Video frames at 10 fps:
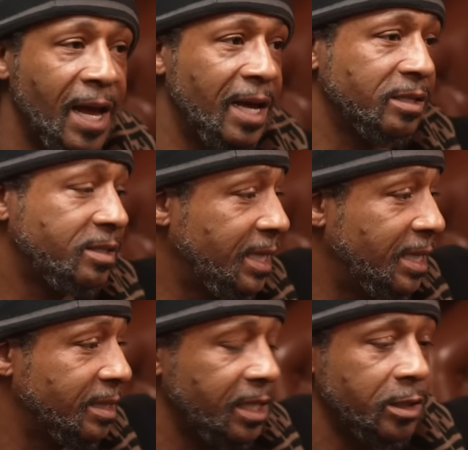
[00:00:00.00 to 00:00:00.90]
and to see
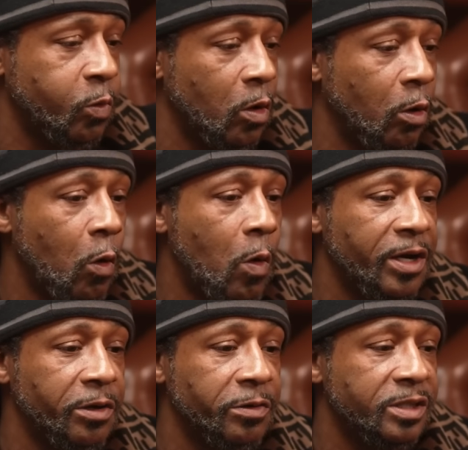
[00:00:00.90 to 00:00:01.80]
that these were
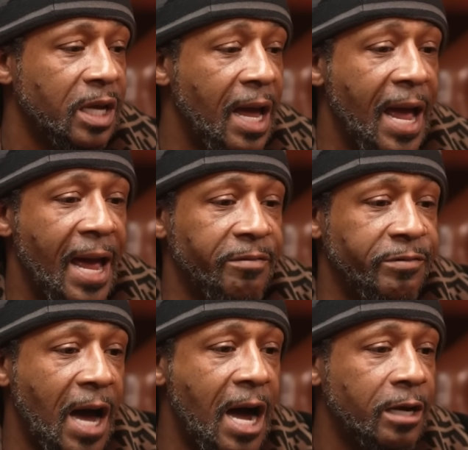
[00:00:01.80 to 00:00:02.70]
lawyers
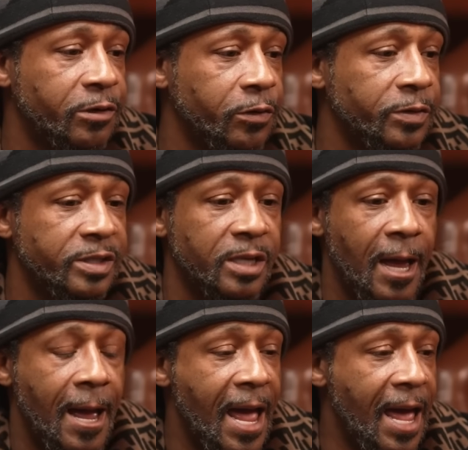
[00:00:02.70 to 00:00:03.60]
and doctors
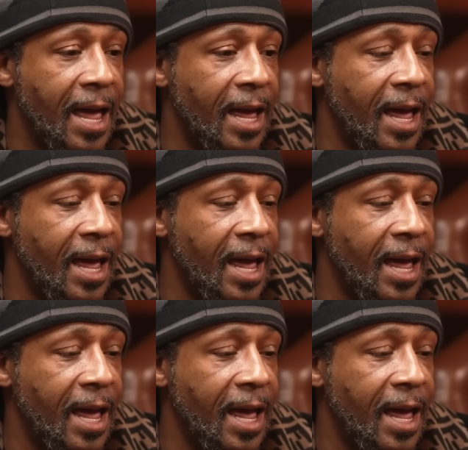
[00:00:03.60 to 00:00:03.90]
and,